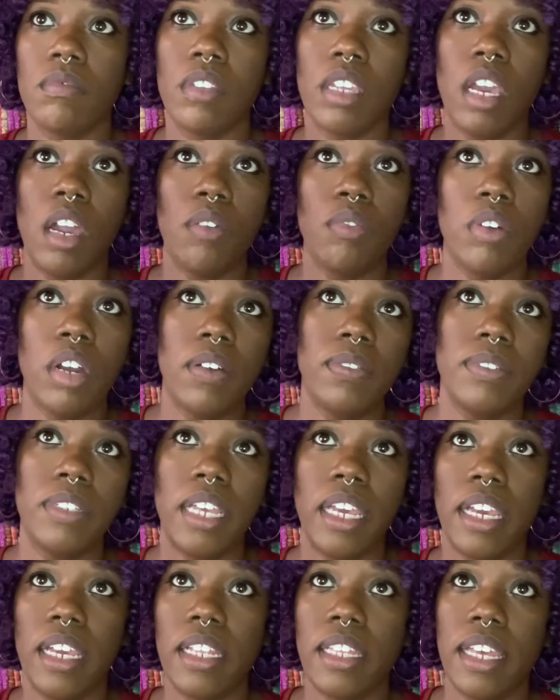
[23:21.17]
rough
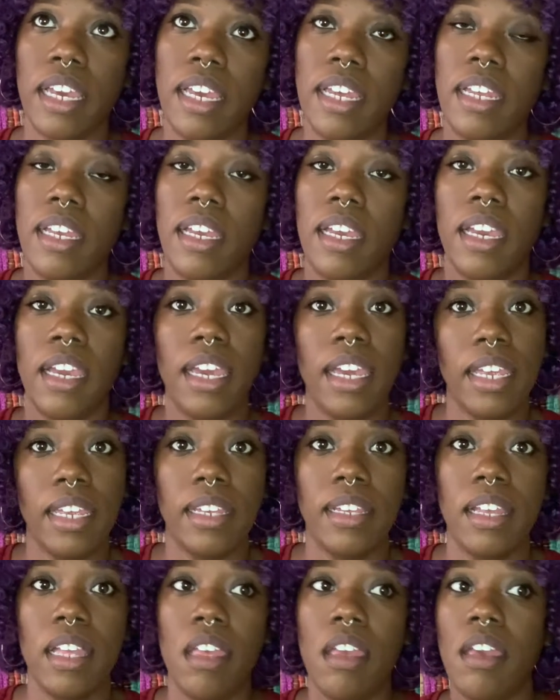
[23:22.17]
day that,
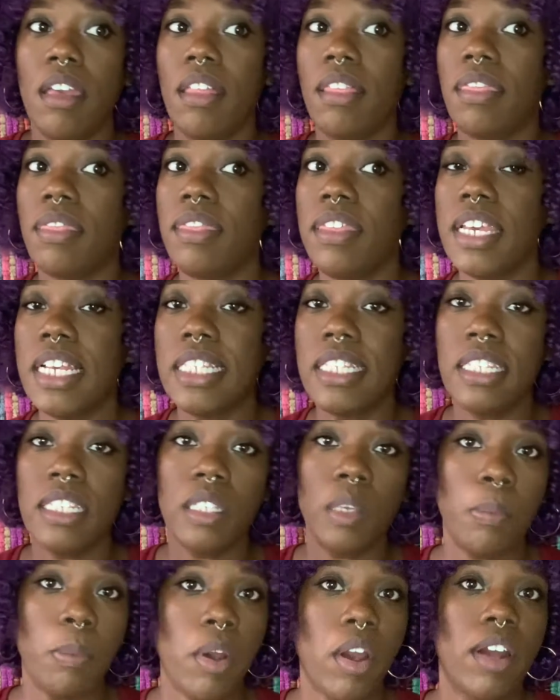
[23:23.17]
hey, this is
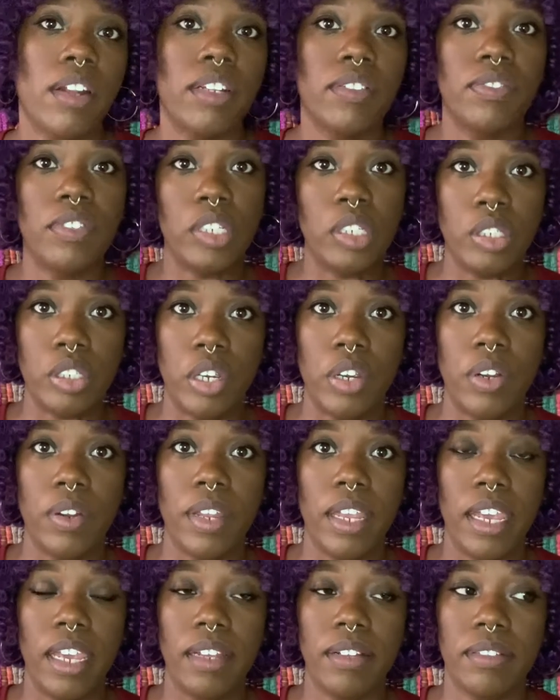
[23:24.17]
a part of the
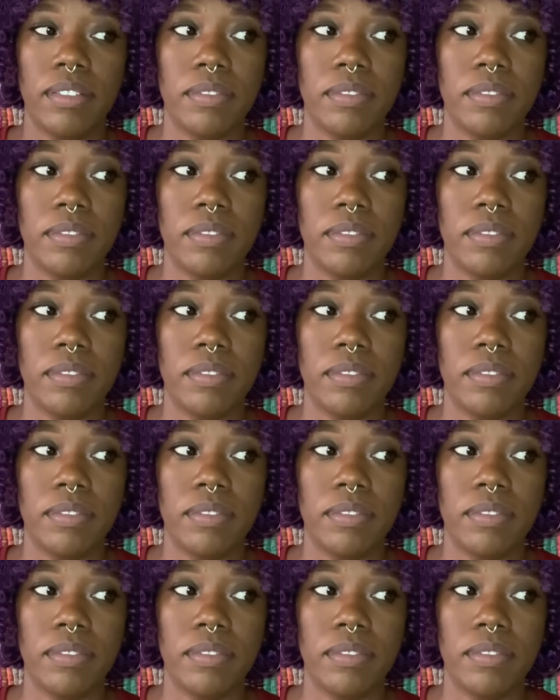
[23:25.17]
journey.